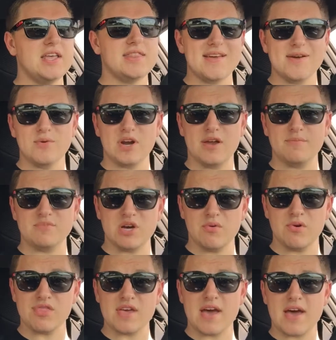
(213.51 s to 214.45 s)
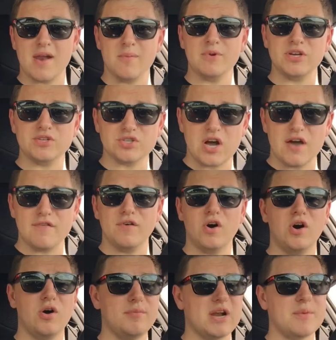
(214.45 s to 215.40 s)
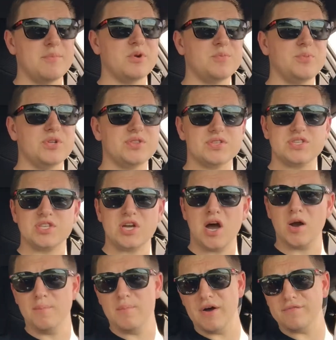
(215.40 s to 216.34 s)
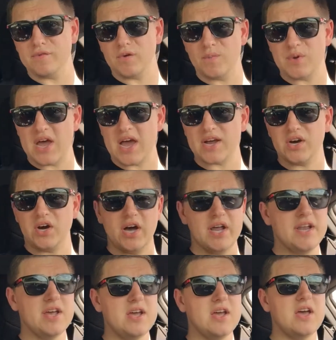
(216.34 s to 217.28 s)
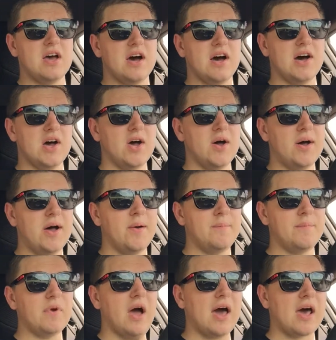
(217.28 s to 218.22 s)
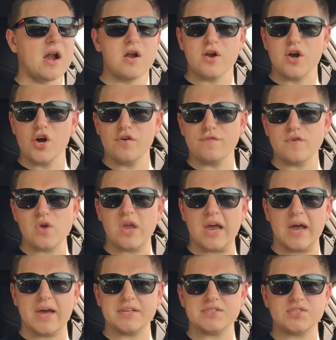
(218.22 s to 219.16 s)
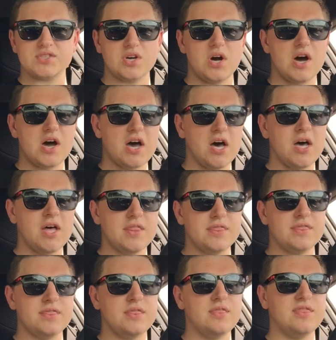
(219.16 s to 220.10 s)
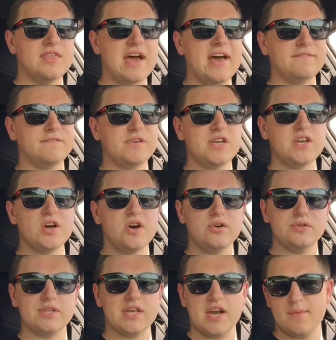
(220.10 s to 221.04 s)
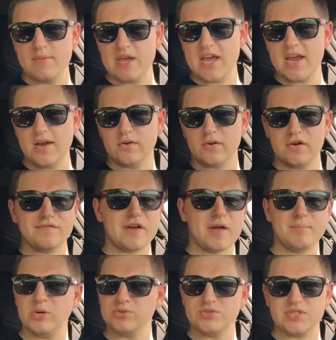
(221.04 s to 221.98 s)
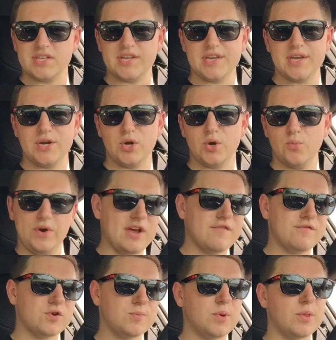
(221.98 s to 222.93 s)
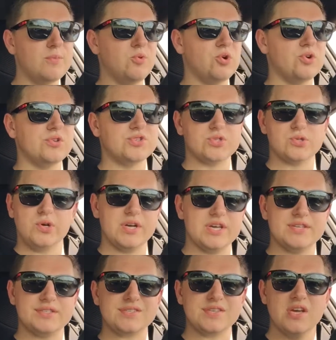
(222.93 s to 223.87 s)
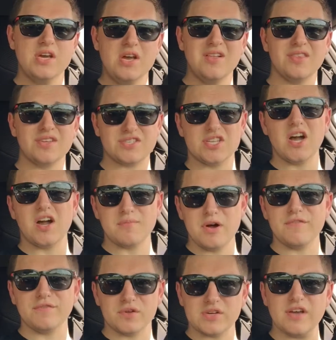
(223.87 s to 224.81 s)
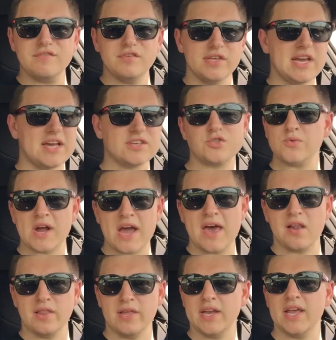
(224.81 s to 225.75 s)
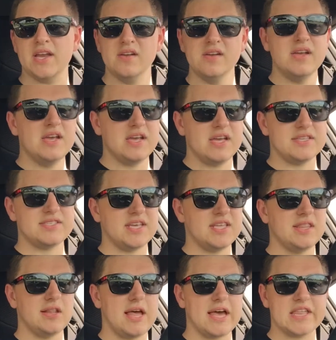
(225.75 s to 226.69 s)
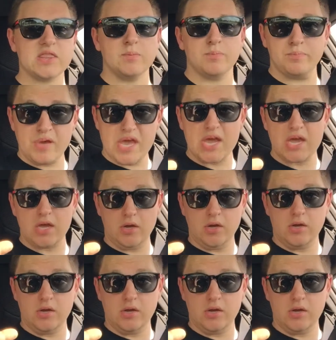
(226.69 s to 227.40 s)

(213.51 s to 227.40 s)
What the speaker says: then when I'm done with that, I'm going to drive home and I'm going to put the stock muffler back on. I don't know if you guys saw that video that I made, or if I posted it or whatever, but the moral of the story is the stock muffler definitely has a rattle in it. It's in like the big